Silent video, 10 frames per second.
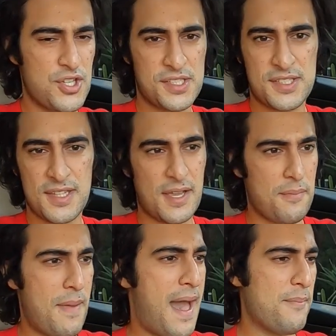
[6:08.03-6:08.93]
just
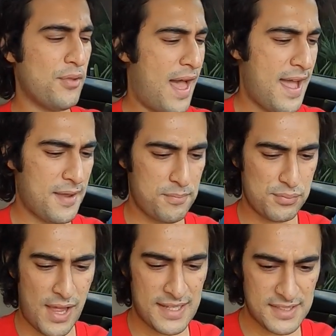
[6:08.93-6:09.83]
like matte black
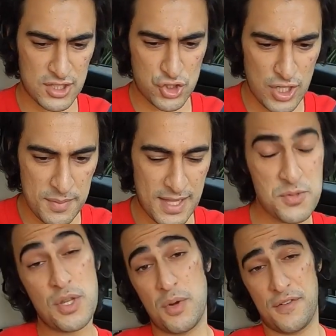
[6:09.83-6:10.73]
plastic trim, and
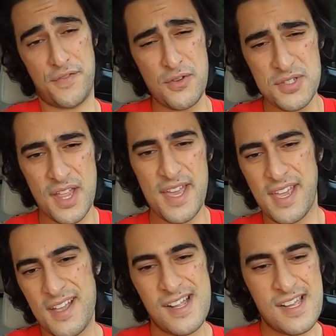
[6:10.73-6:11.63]
that's really what it feels like.